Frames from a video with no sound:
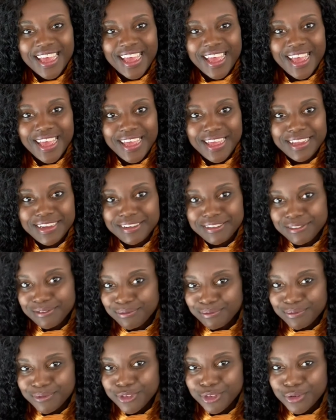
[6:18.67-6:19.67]
And
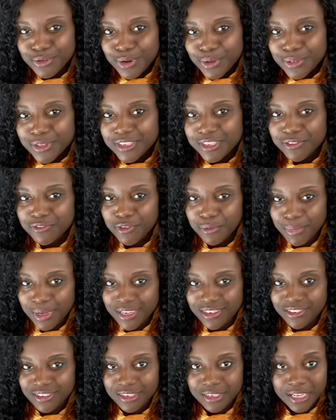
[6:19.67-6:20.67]
you know this
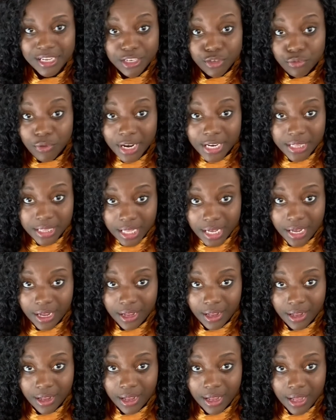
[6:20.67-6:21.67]
information. It's right there.
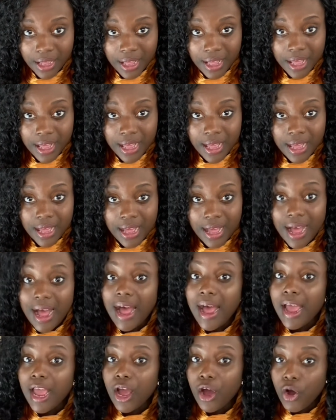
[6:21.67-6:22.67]

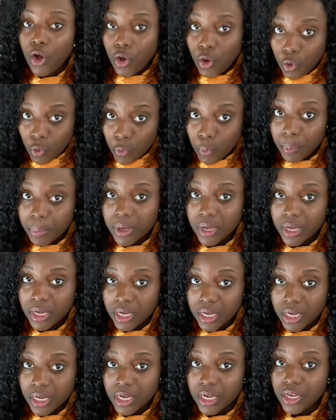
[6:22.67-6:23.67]
I hope
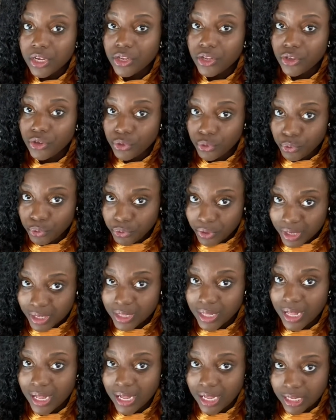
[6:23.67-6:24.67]
you
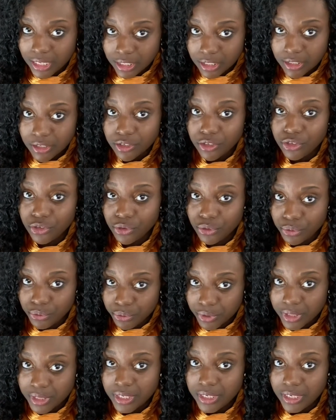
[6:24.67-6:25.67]
realize you
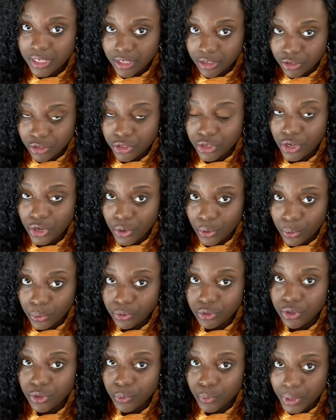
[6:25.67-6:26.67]
really need to go
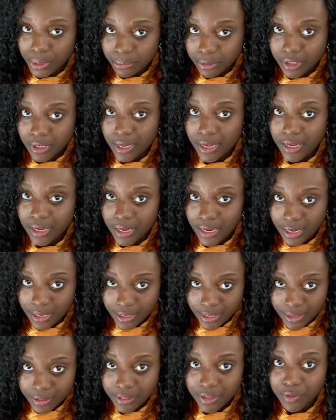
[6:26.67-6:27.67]
to the website and
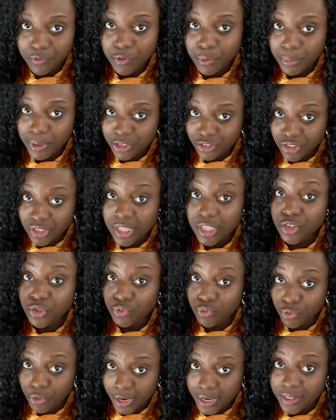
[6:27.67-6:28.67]
get the information that's
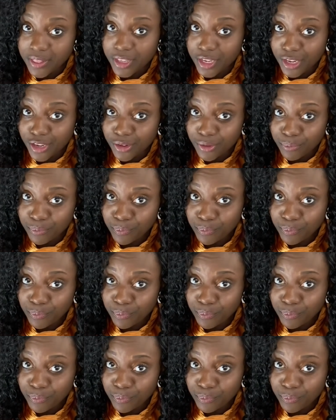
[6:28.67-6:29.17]
right there.